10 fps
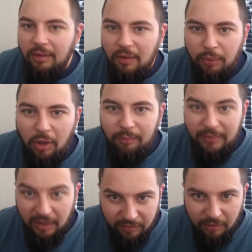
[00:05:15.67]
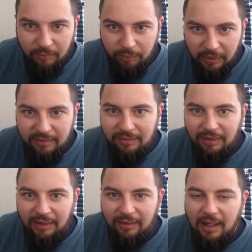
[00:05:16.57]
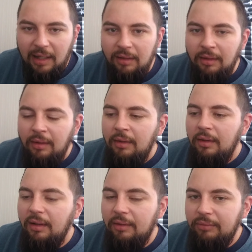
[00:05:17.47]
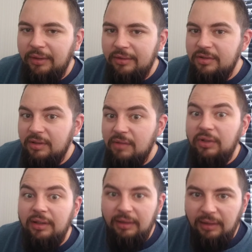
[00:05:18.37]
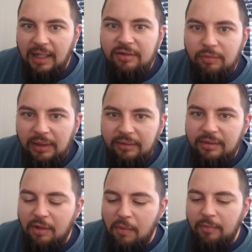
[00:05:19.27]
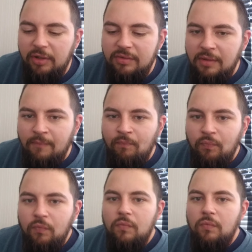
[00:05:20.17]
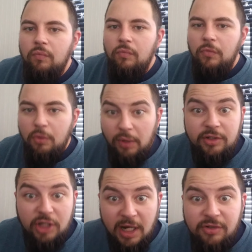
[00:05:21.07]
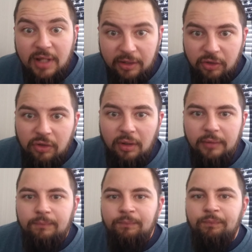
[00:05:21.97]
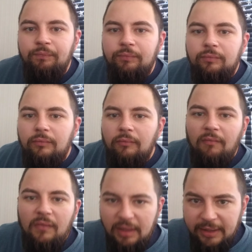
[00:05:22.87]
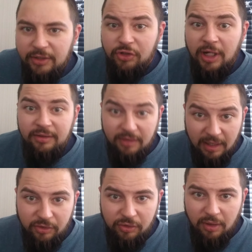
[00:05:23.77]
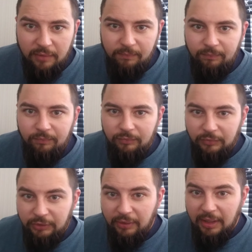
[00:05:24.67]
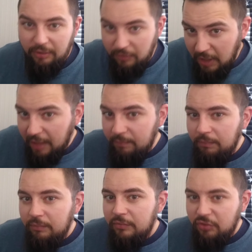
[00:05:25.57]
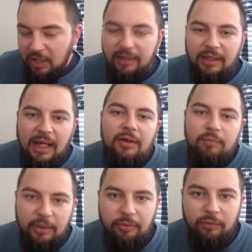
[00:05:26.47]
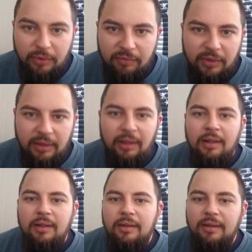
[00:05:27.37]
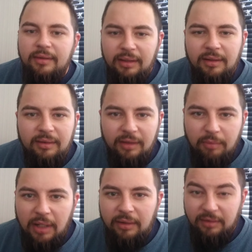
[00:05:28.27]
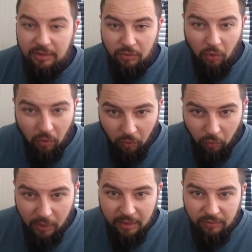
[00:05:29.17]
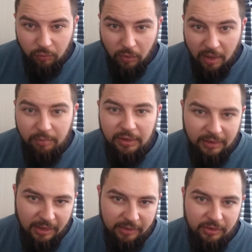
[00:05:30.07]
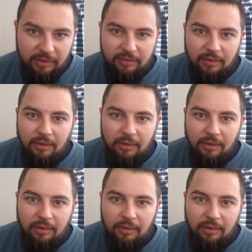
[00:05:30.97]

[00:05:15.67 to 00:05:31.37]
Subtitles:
Palm Desert, places like that, where there's significantly less military members, you want to change that shirt. And you change that shirt so that you're not standing out in people's periphery. The thing to think about is that you always want to be conscious